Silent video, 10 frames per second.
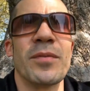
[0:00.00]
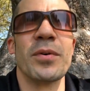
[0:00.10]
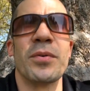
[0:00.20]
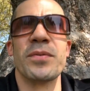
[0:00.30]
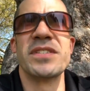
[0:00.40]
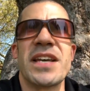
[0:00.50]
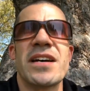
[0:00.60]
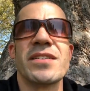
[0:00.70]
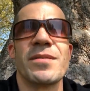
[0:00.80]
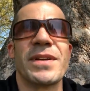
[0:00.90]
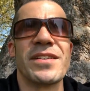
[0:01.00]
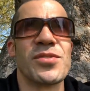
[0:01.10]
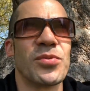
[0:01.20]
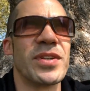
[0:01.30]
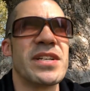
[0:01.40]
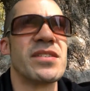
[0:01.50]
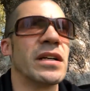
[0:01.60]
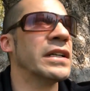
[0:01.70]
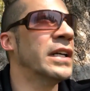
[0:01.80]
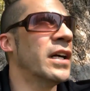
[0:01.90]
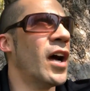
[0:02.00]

I'm doing all these hours, I'm getting sore knees, so